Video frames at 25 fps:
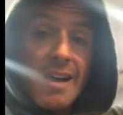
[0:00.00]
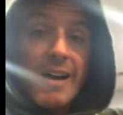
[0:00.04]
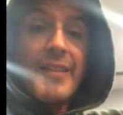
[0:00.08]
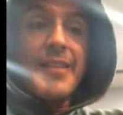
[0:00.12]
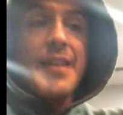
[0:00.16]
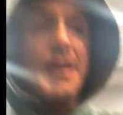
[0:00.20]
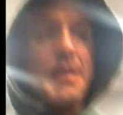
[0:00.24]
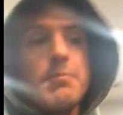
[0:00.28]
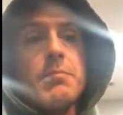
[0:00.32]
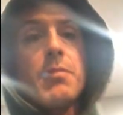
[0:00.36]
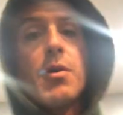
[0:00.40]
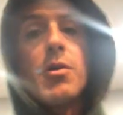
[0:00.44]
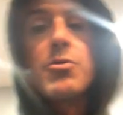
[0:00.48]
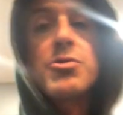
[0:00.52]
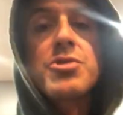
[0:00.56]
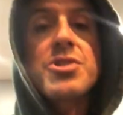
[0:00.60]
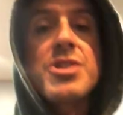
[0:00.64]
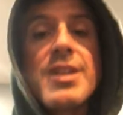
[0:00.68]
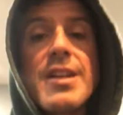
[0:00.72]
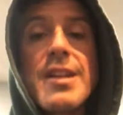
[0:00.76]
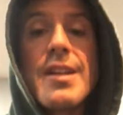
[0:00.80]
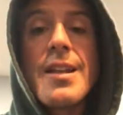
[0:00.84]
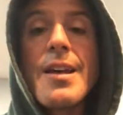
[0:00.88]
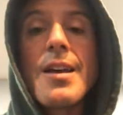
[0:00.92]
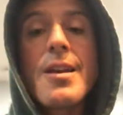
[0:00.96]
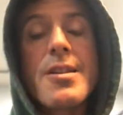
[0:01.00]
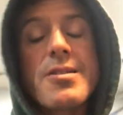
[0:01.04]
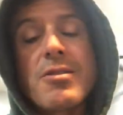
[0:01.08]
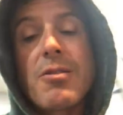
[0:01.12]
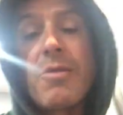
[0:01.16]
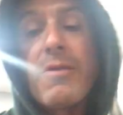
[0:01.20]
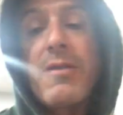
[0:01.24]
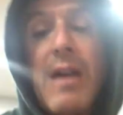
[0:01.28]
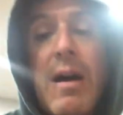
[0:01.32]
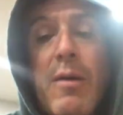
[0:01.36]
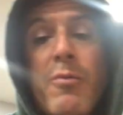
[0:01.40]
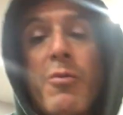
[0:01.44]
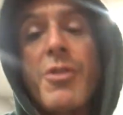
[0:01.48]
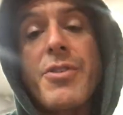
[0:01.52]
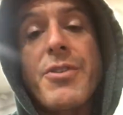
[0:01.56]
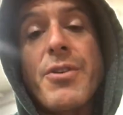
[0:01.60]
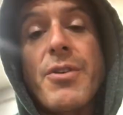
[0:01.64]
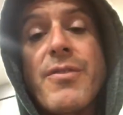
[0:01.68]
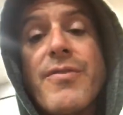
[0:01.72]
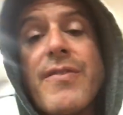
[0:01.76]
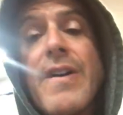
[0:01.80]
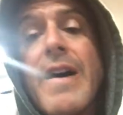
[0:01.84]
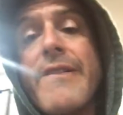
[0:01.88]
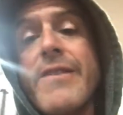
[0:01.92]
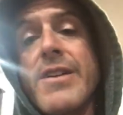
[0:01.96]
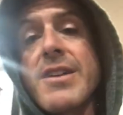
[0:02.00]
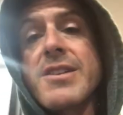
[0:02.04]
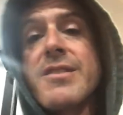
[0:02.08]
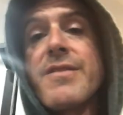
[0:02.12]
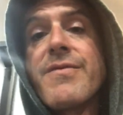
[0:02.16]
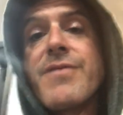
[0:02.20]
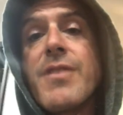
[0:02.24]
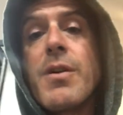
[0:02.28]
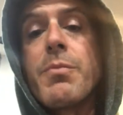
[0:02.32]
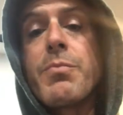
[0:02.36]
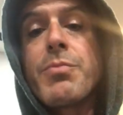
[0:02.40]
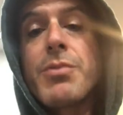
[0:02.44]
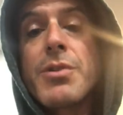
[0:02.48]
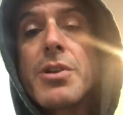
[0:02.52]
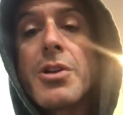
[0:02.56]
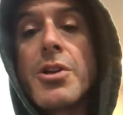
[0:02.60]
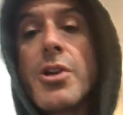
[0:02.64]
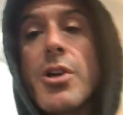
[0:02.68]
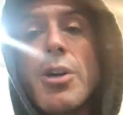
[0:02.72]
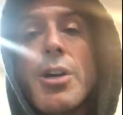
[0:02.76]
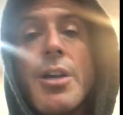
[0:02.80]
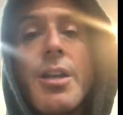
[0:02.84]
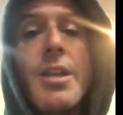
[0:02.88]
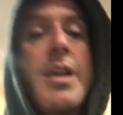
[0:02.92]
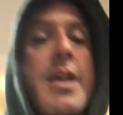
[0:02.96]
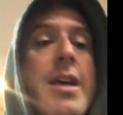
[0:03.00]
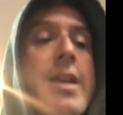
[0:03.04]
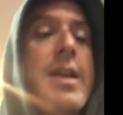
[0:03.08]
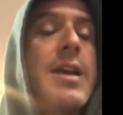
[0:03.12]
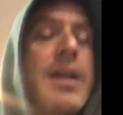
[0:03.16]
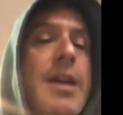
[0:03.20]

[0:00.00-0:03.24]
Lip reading: of that motion. So that 135 actually felt pretty good.